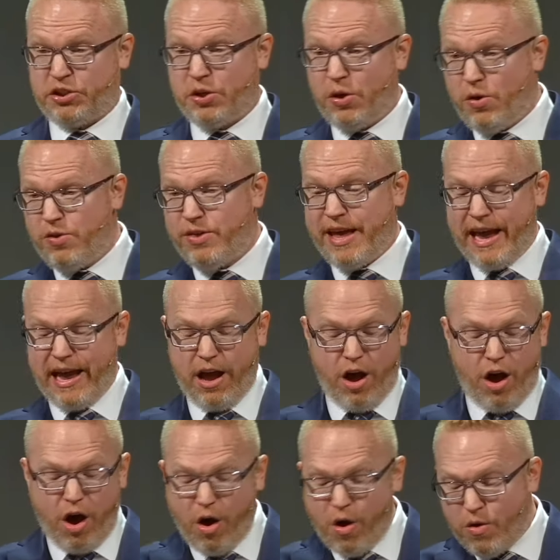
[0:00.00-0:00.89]
so
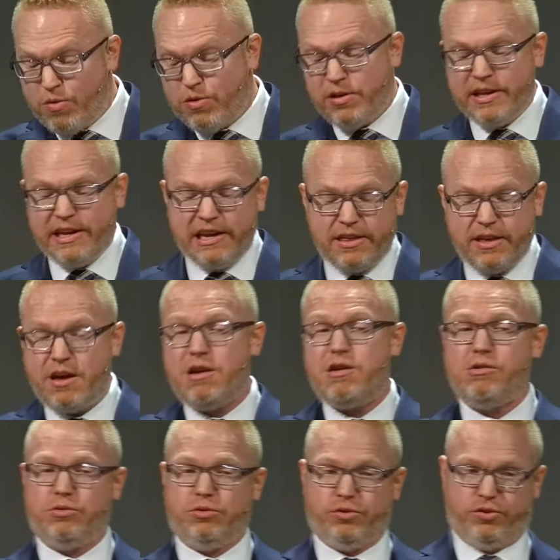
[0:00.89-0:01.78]
that only
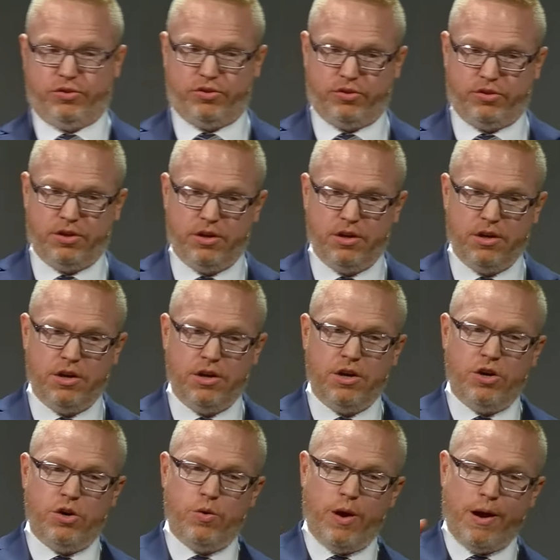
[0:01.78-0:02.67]
those
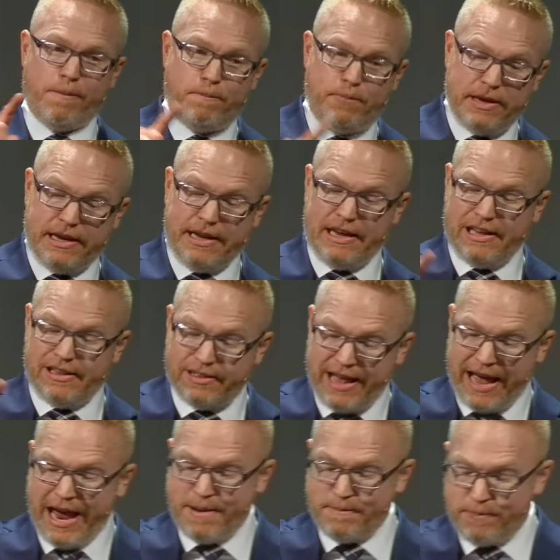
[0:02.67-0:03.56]
who are being
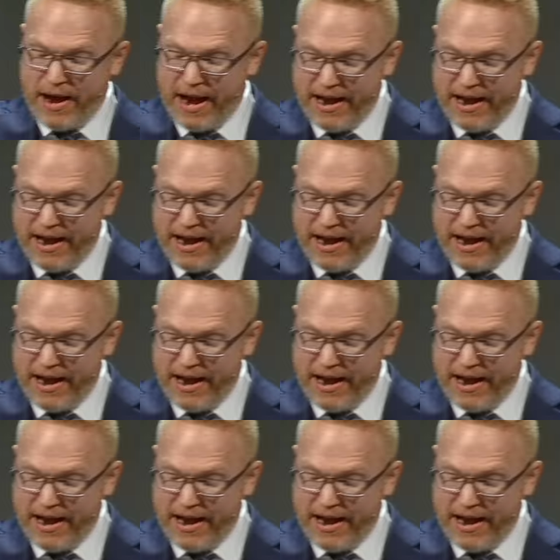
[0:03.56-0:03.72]
led